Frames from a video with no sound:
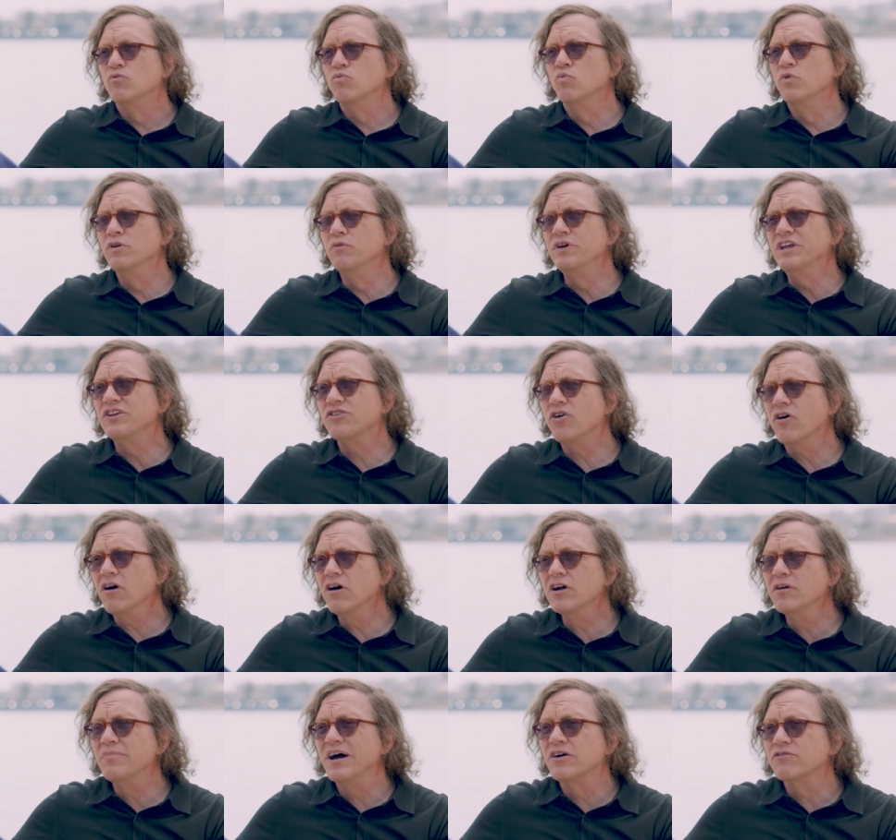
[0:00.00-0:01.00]
When we
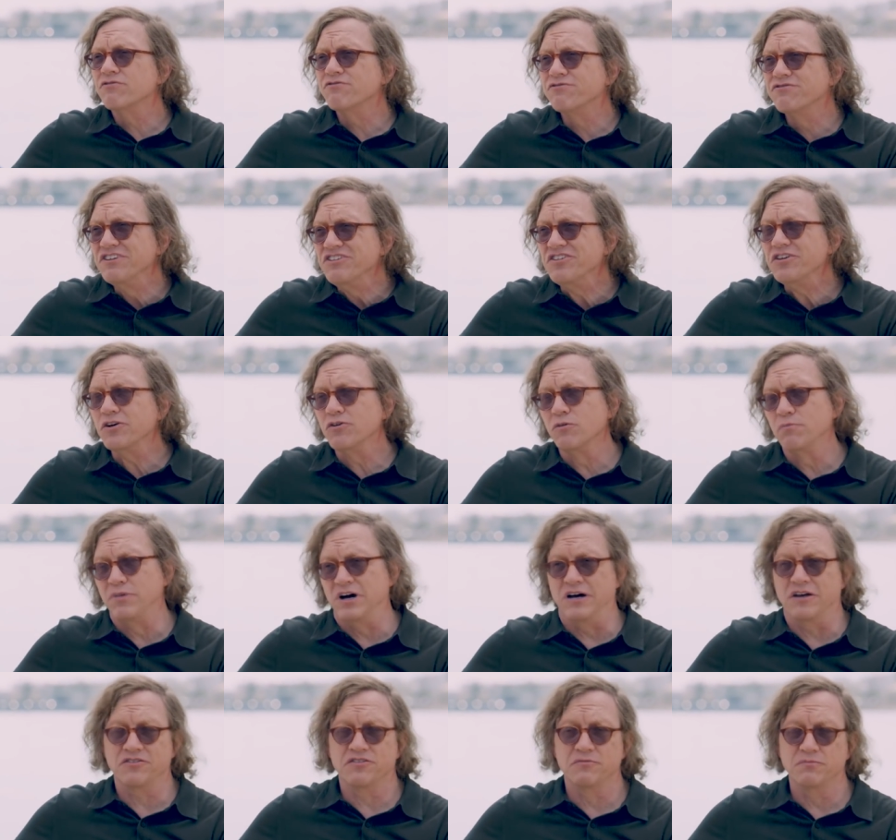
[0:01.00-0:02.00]
talk about physical
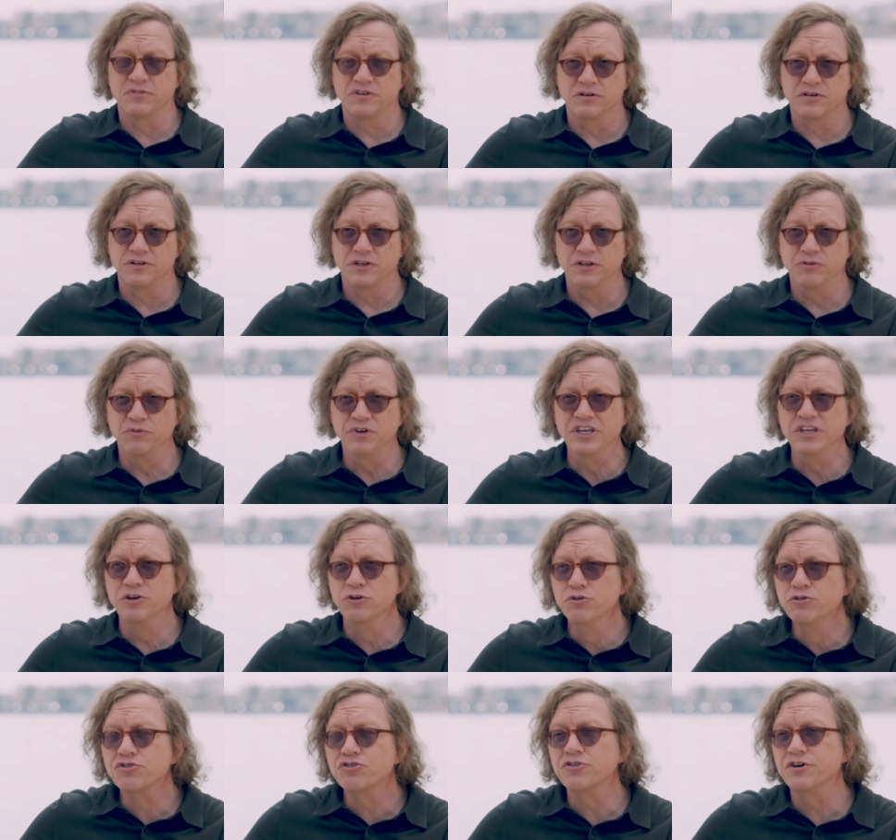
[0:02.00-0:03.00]
possibility, we
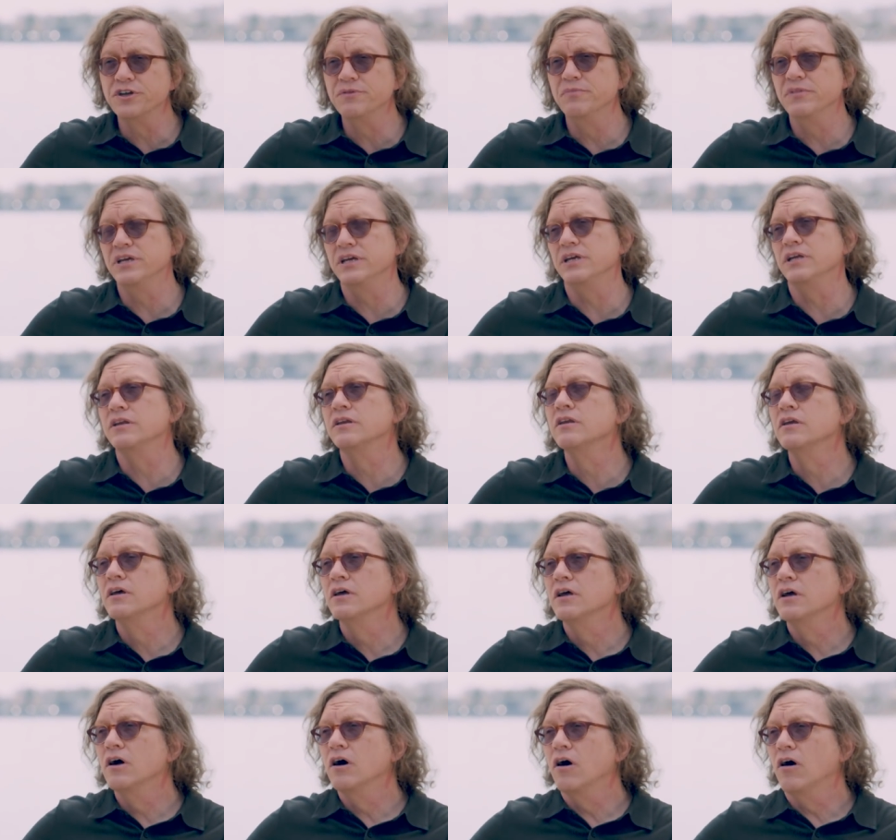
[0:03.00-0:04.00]
usually mean
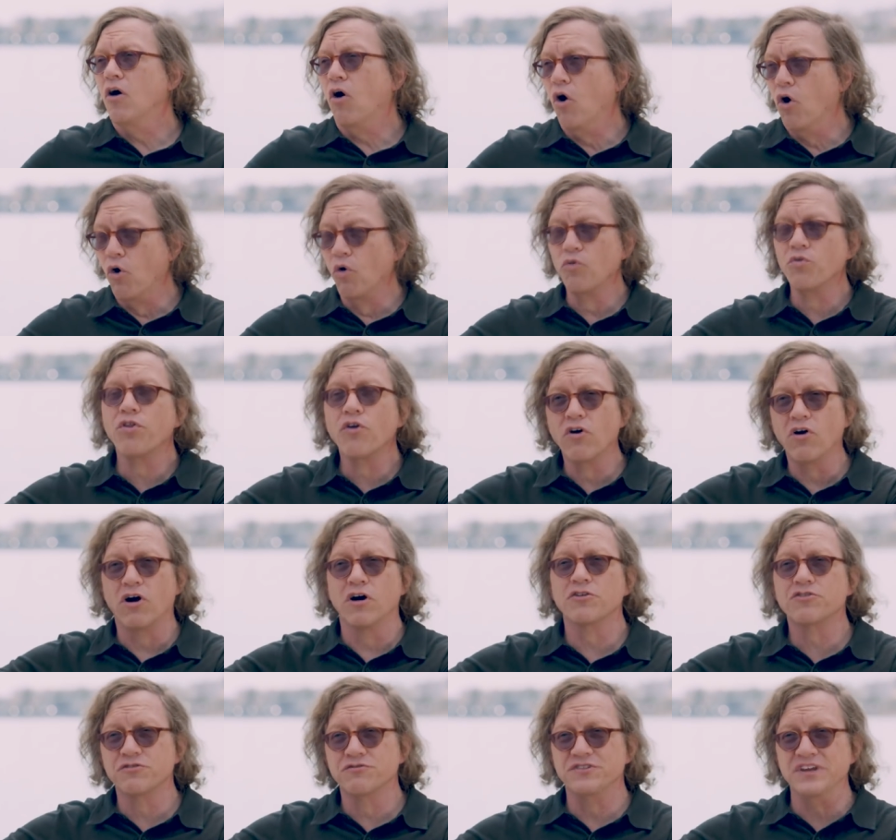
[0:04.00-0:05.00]
hold the
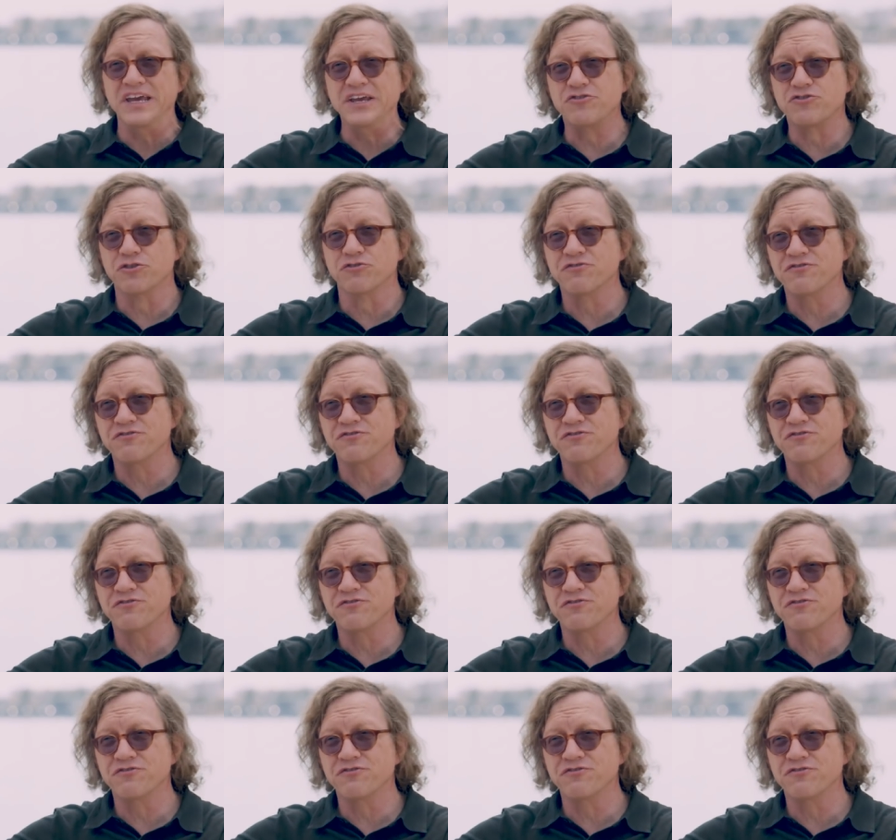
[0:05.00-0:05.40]
laws of nature